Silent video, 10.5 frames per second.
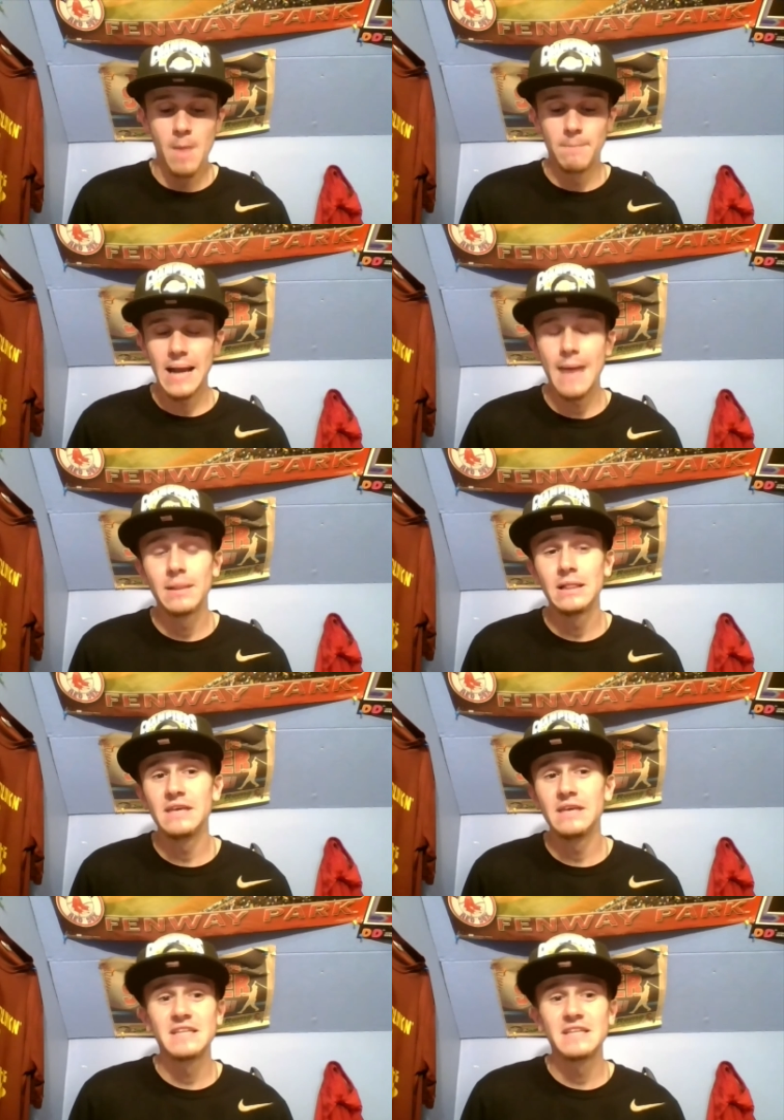But I
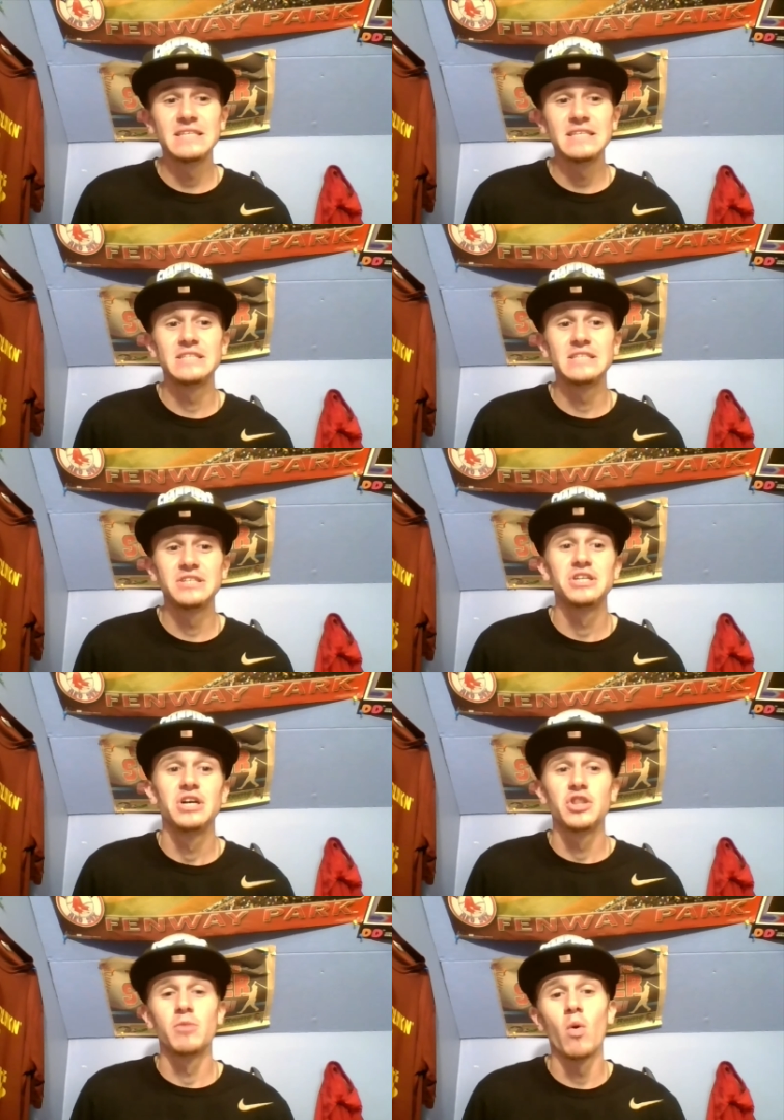believe that this year
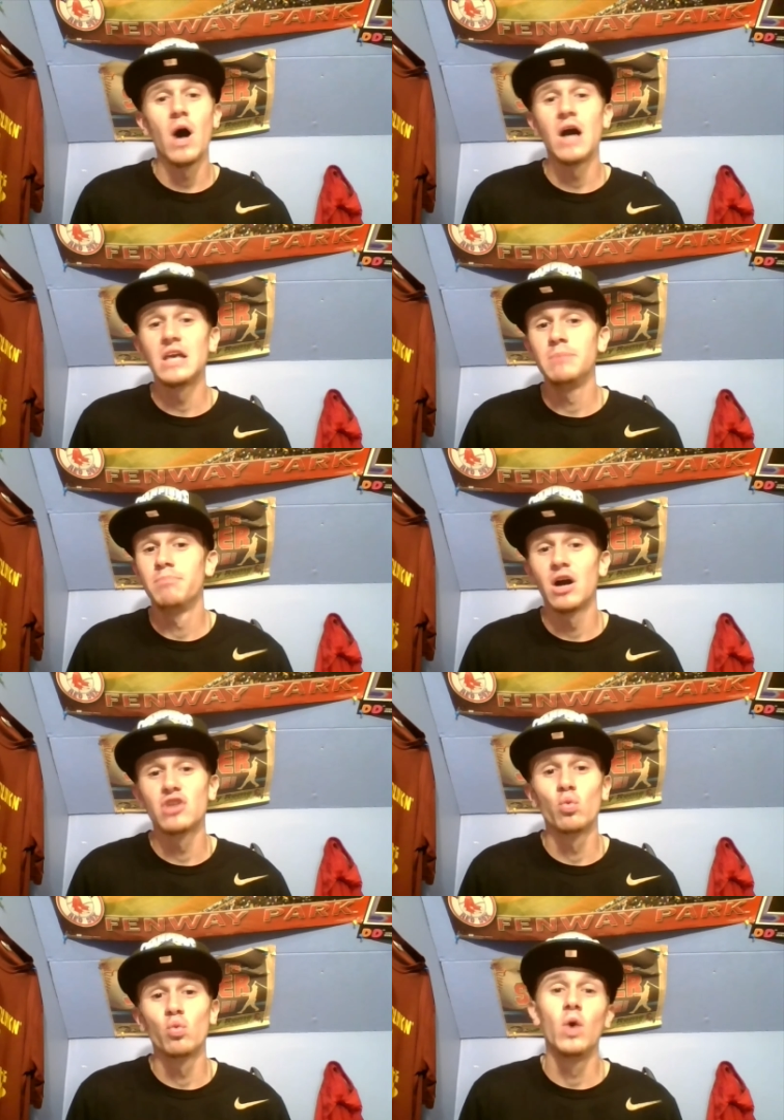the Milwaukee
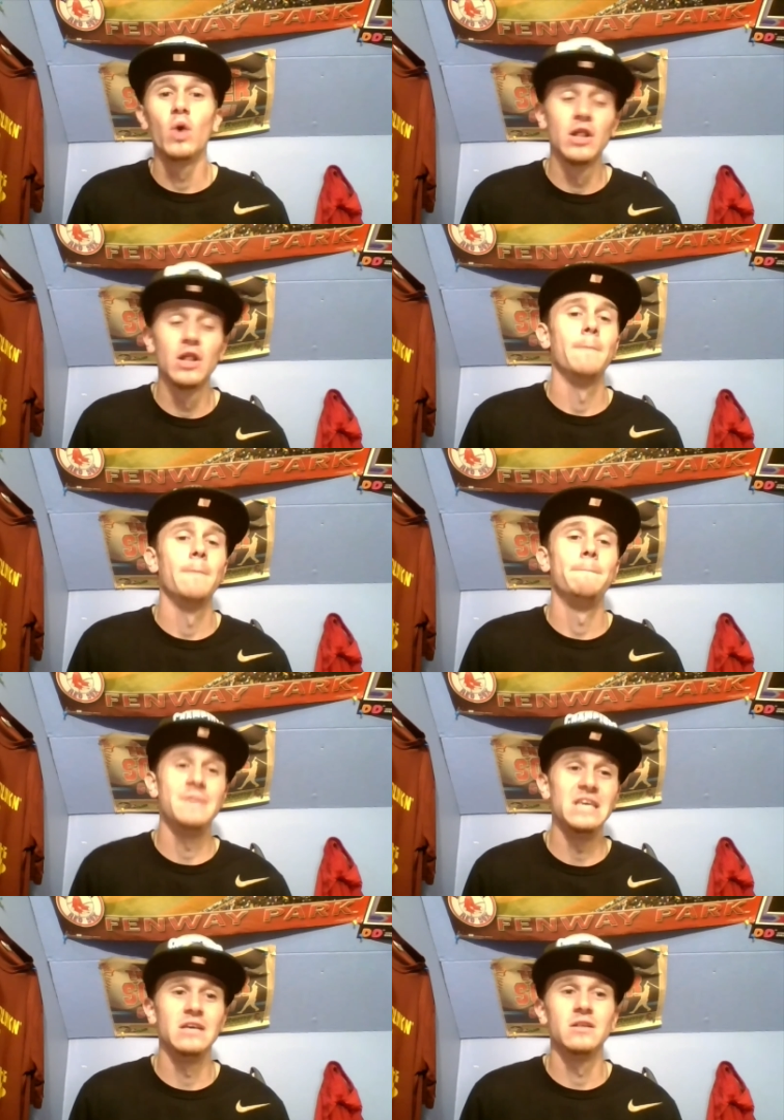Bucks will
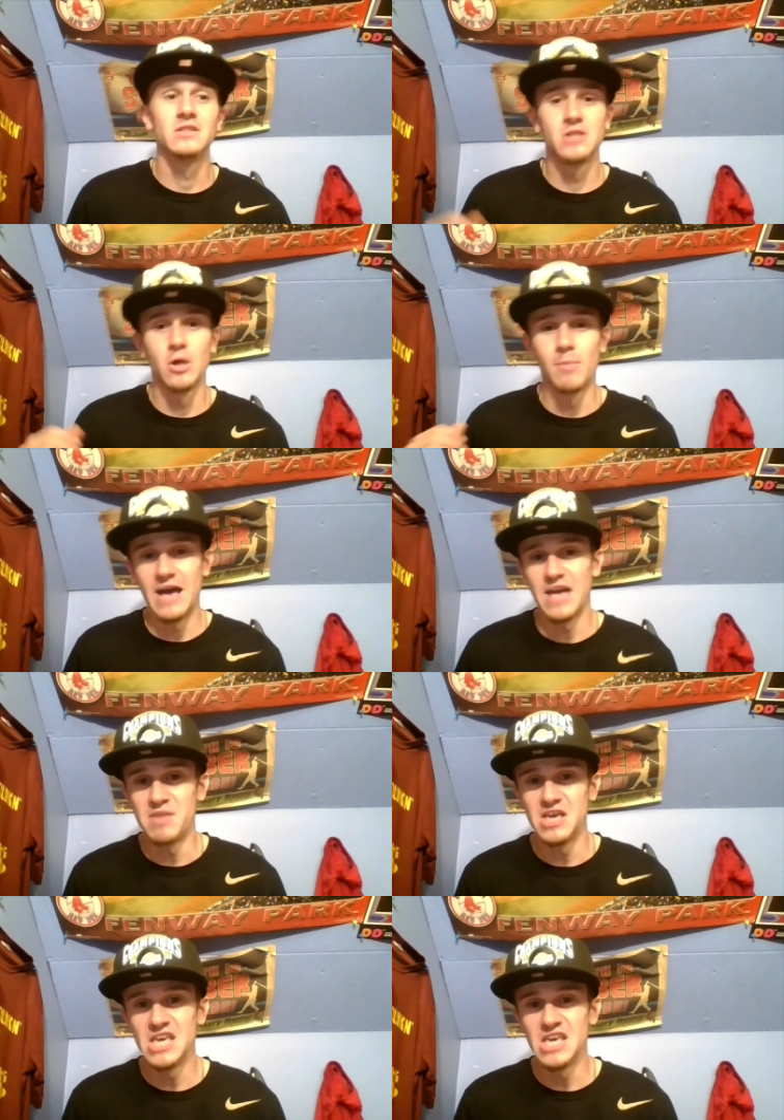beat the
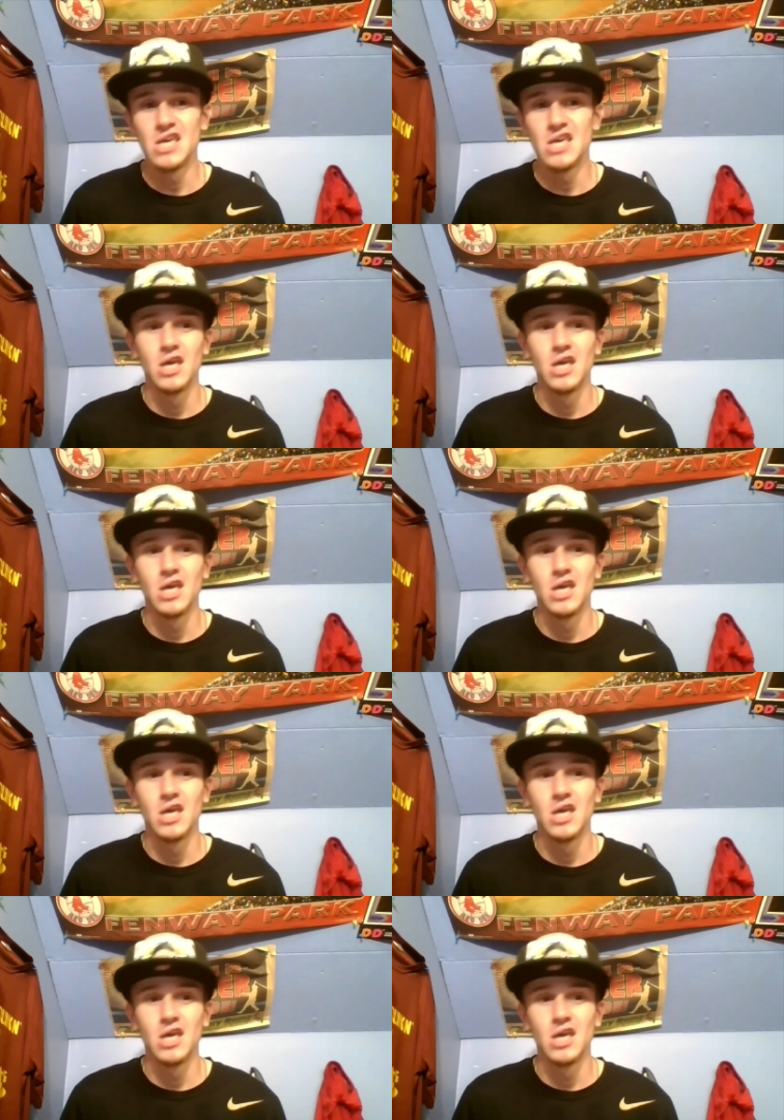Miami Heat,